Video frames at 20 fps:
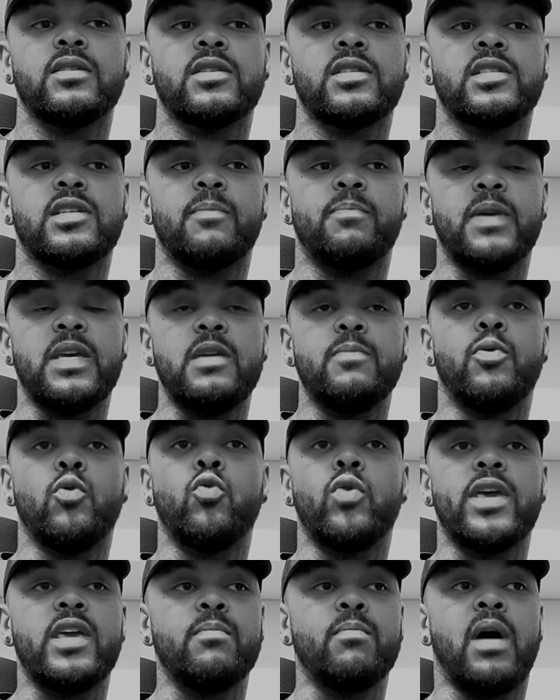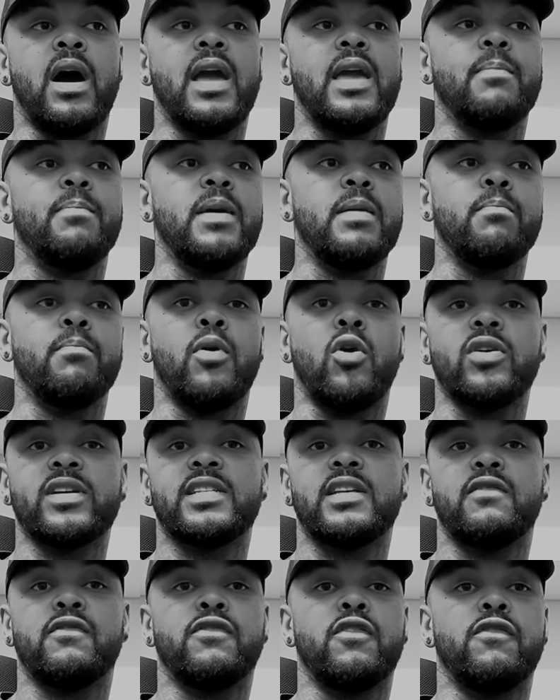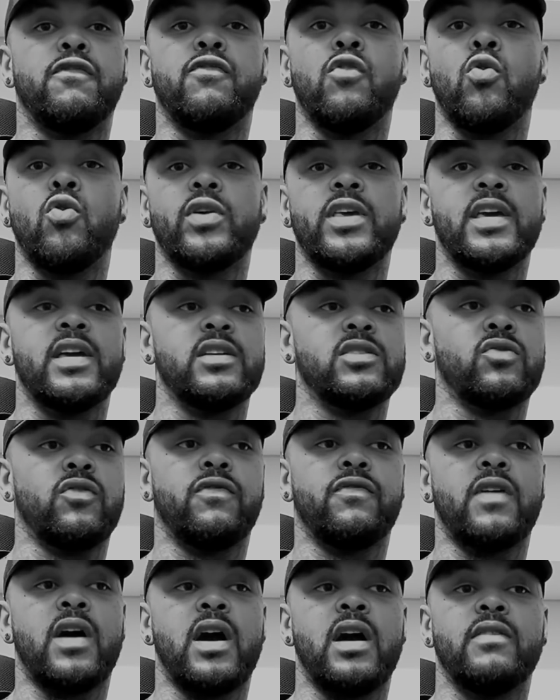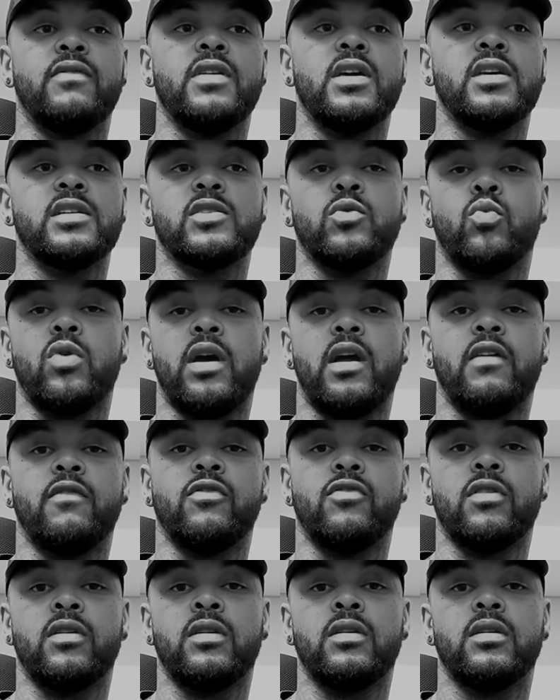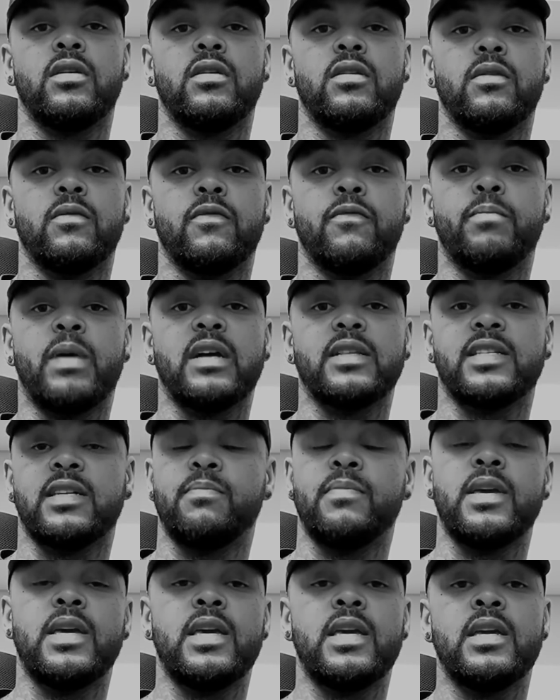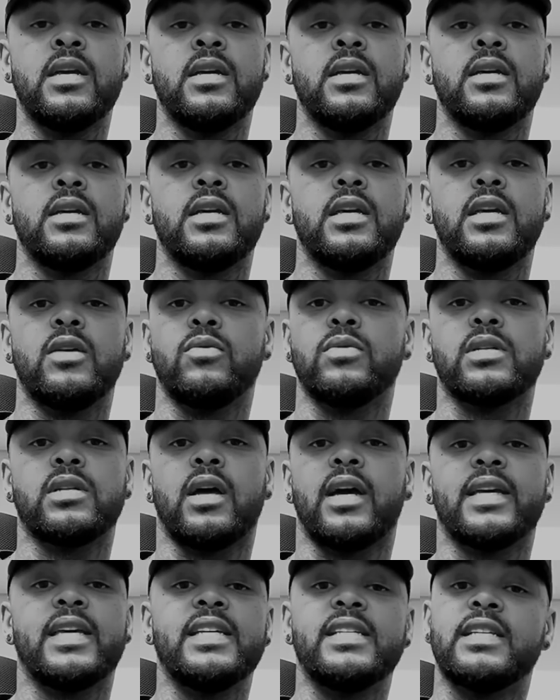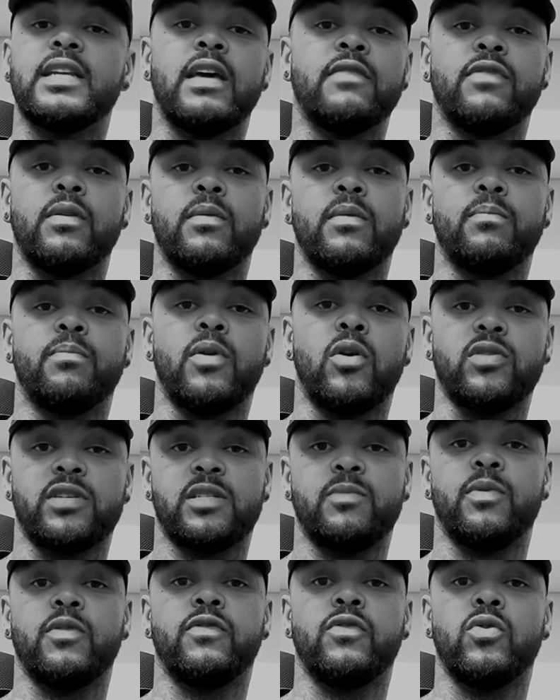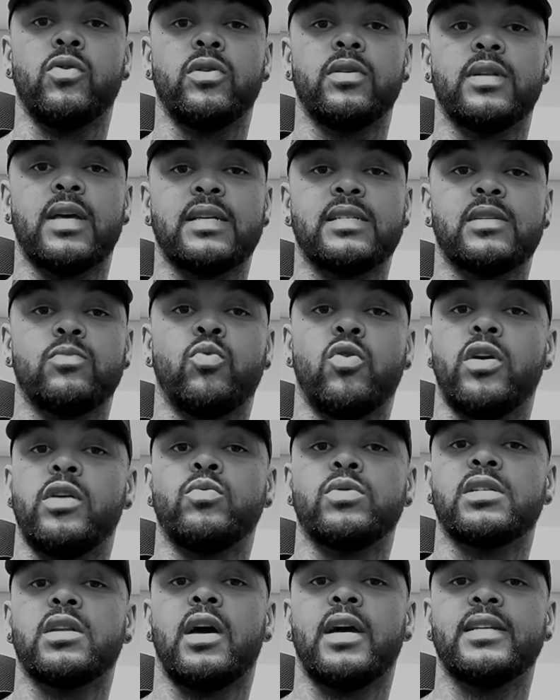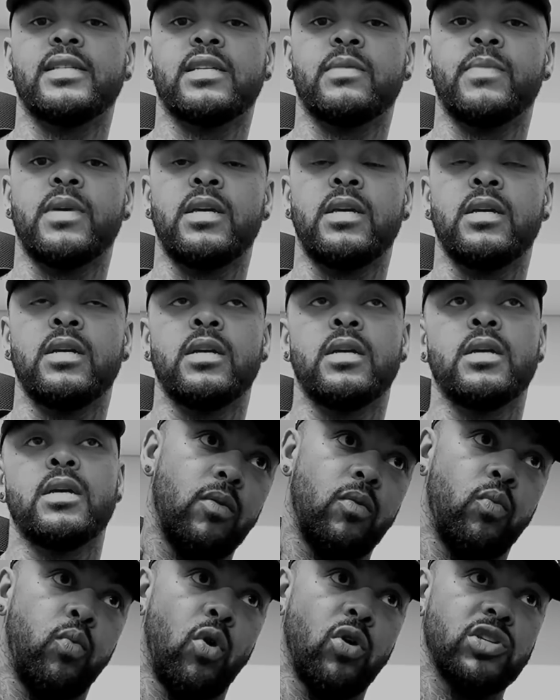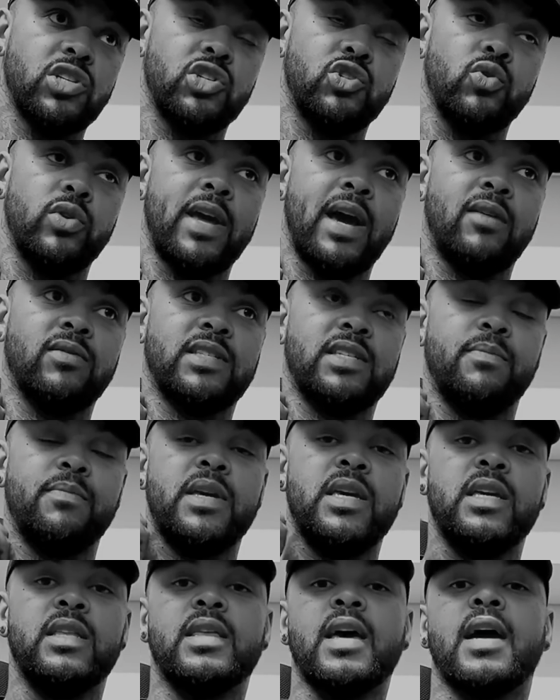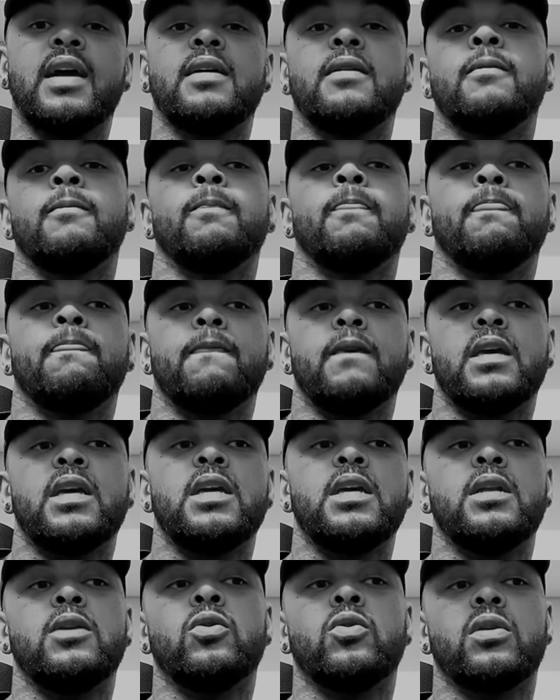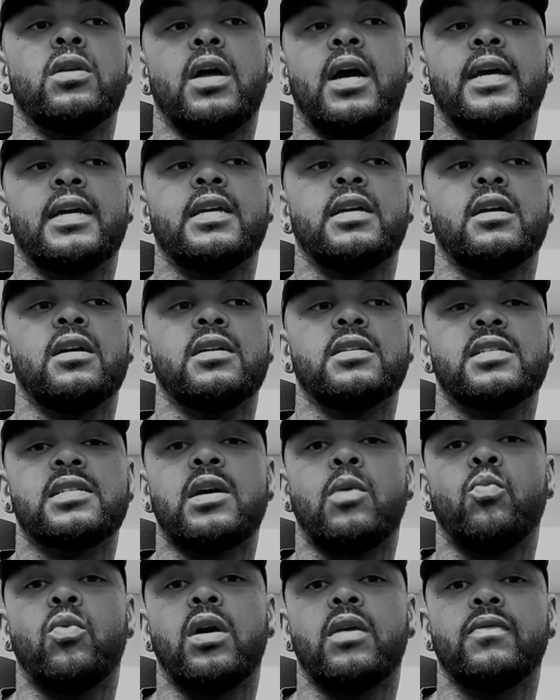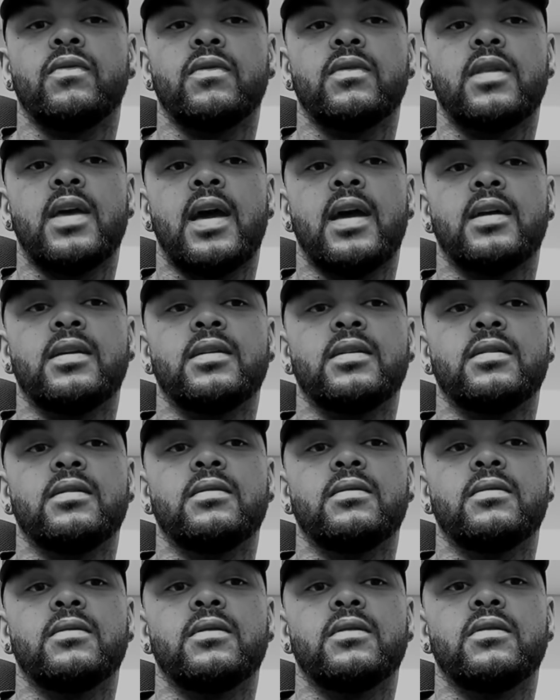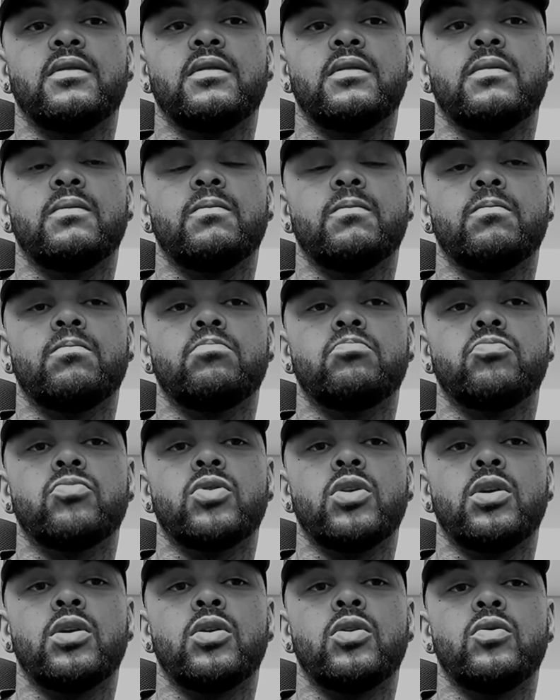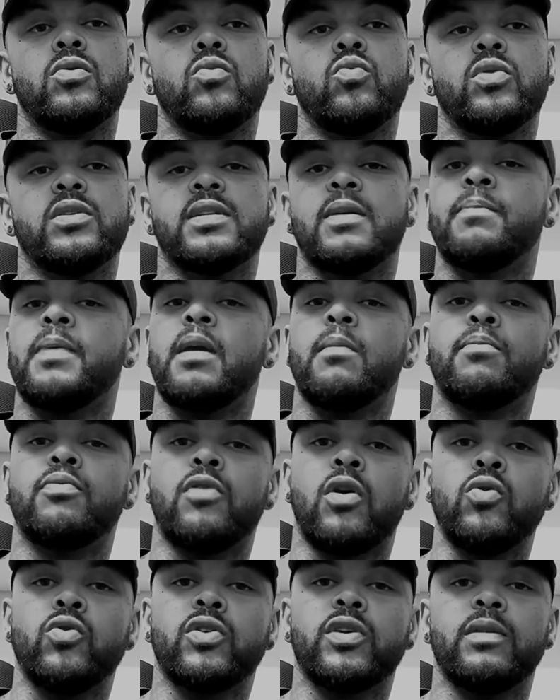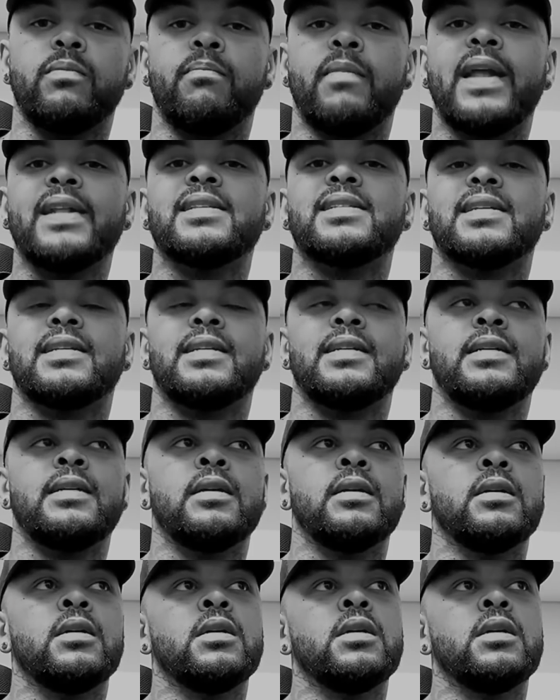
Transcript: to people, he might have been boxing for 4 years or 5 years or whatever. But to me, it was like he's never boxed before. That's what he was like to me. What stood out to me that he looked like as someone that, you know, was a bit broken mentally.